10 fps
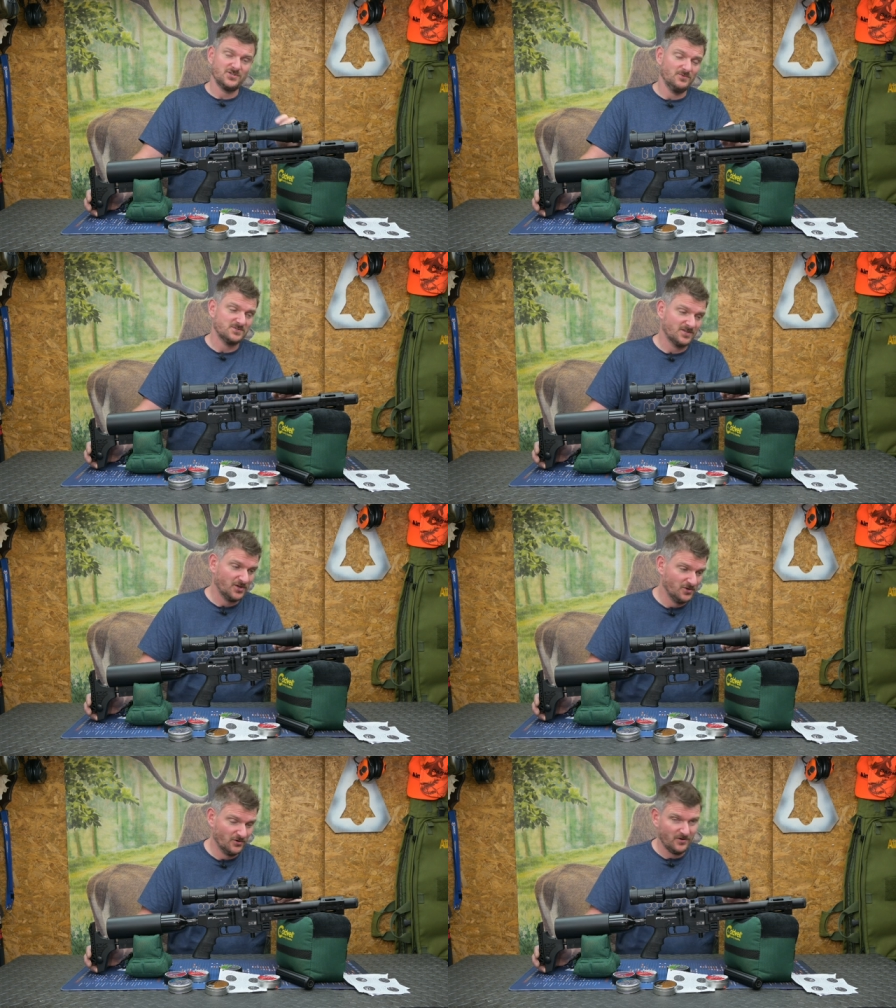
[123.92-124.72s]
suits the
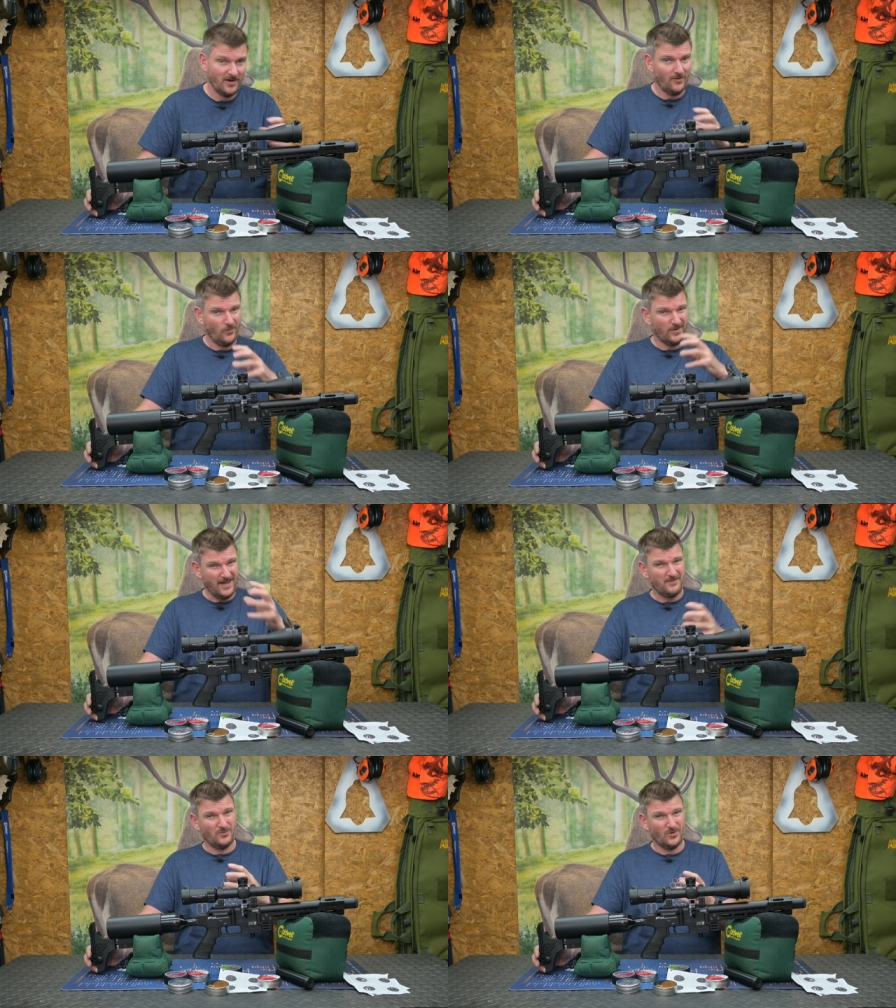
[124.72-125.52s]
gun. We'll
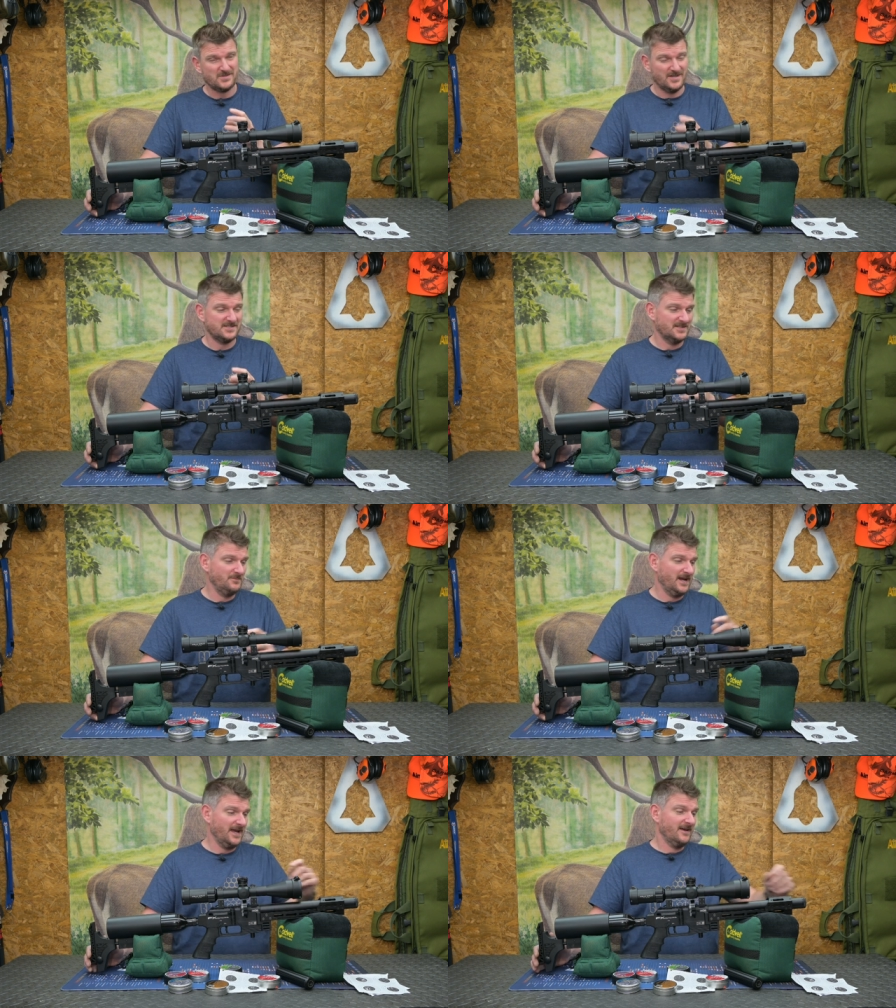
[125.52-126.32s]
get more to this in a
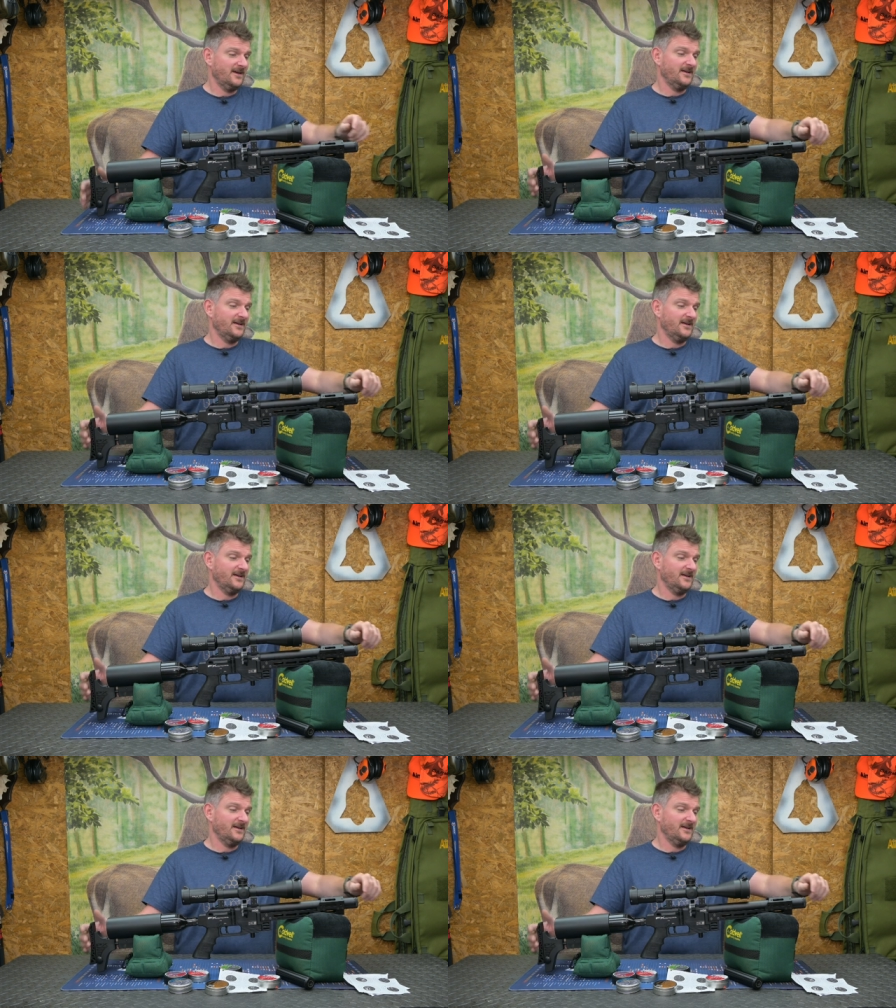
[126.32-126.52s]
minute.